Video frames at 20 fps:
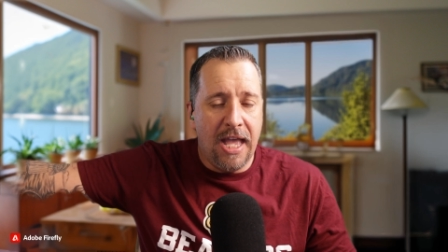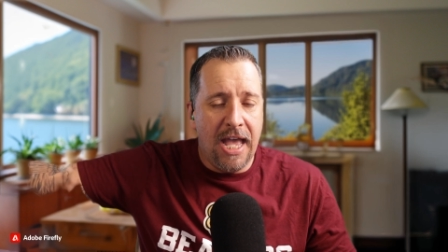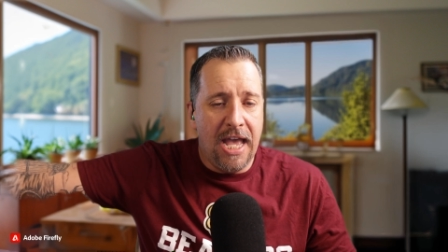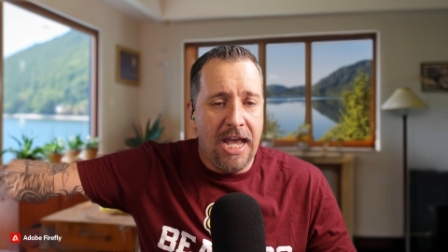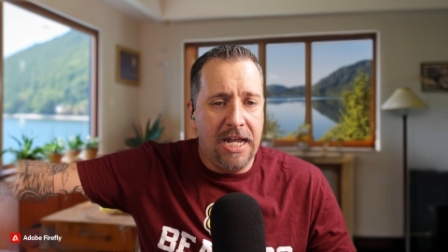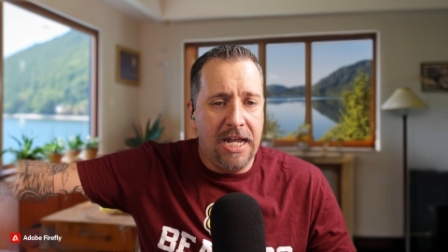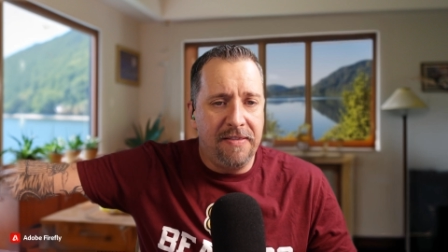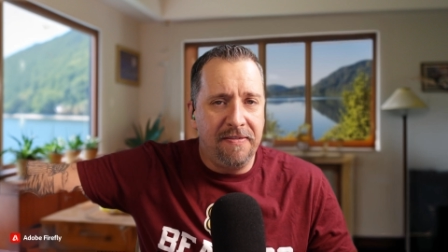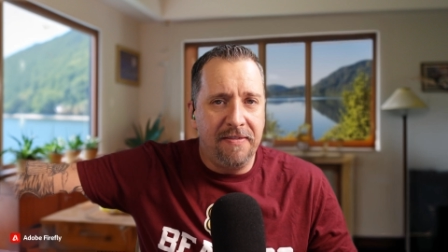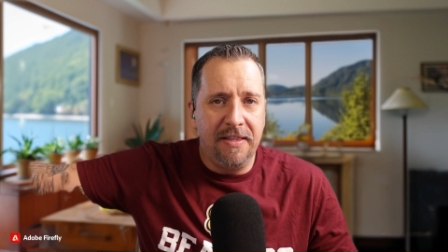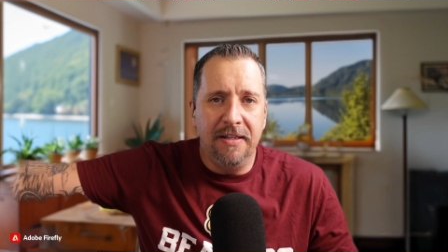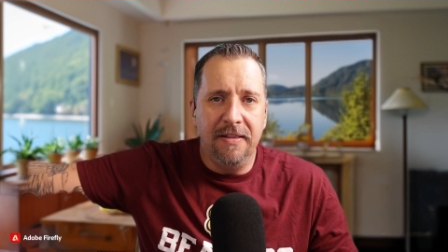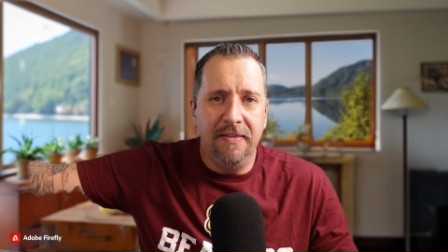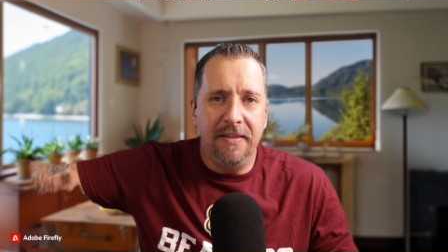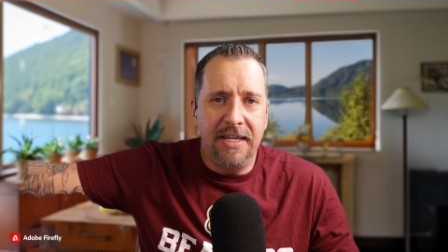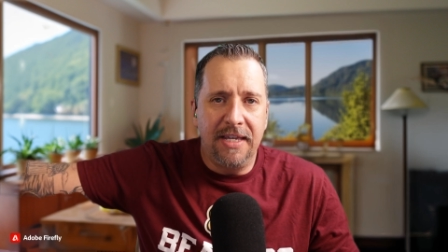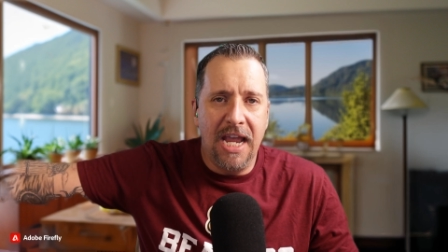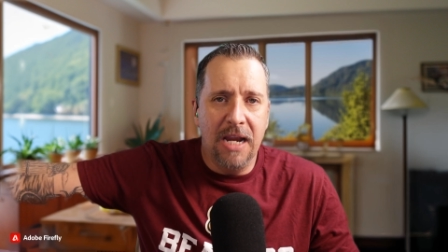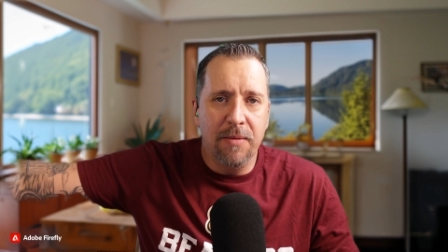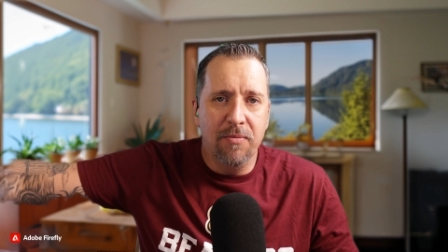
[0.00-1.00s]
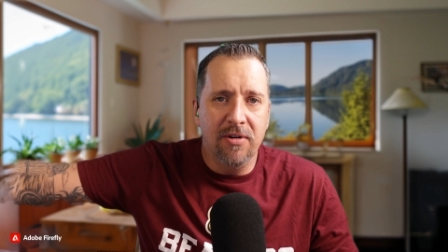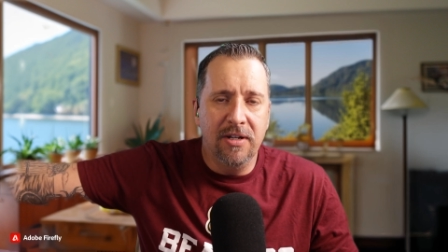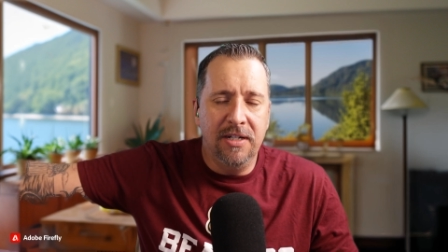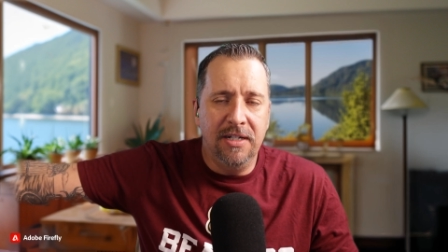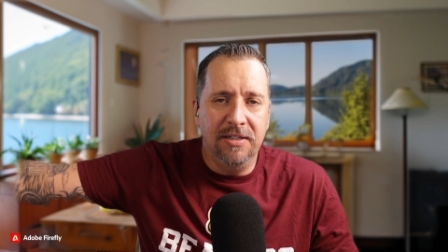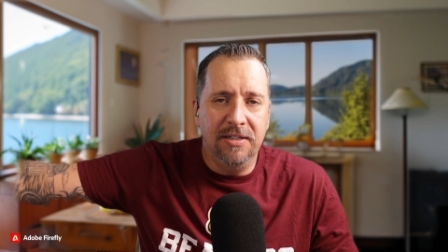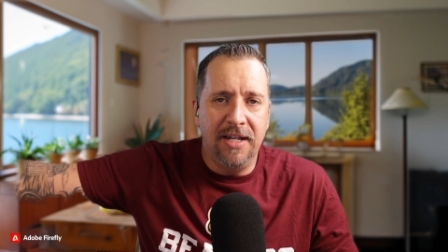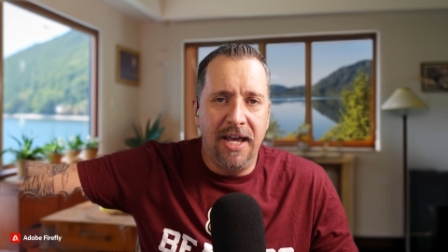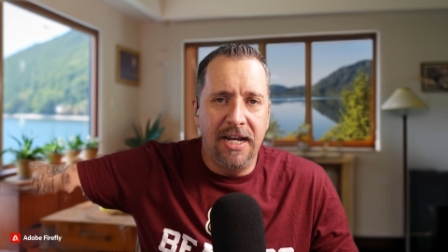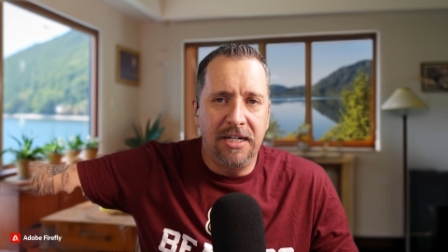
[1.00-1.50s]
and the the camera
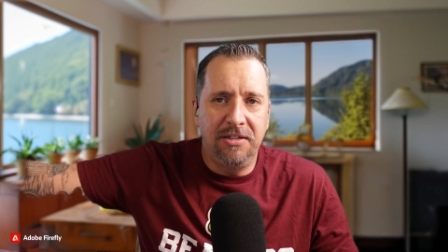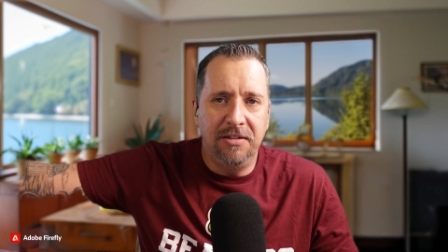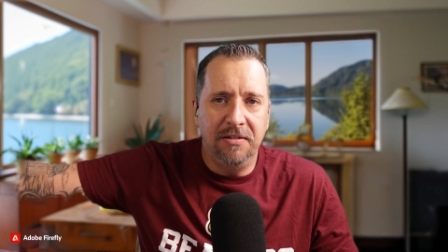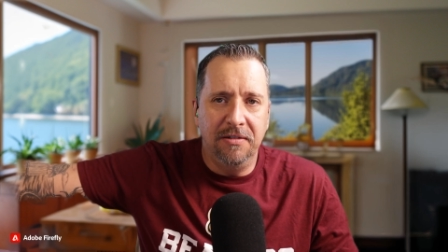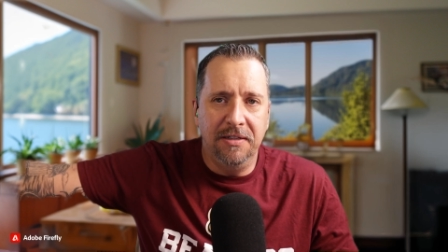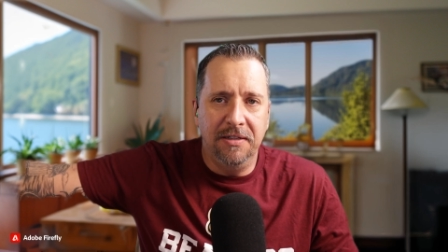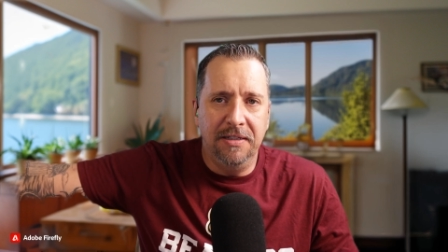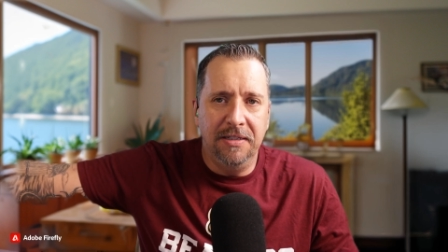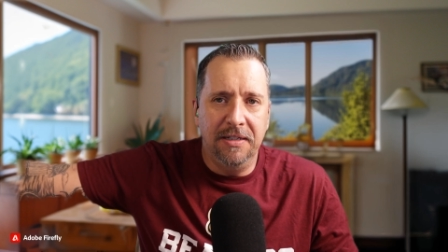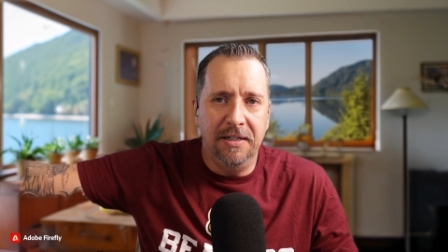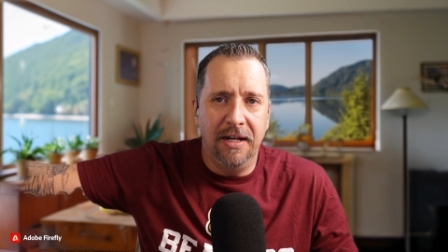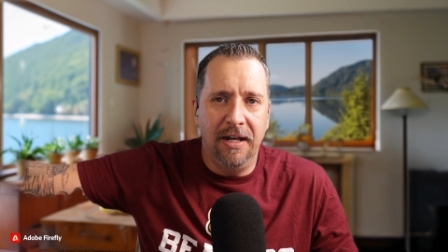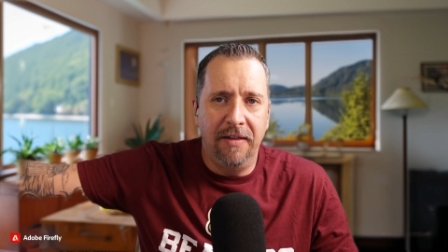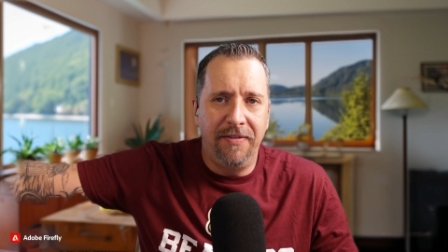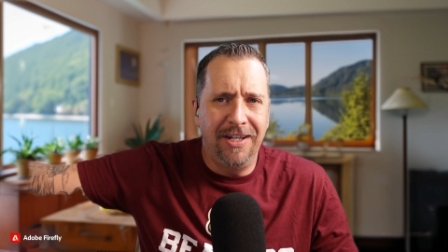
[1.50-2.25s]
is actually uh,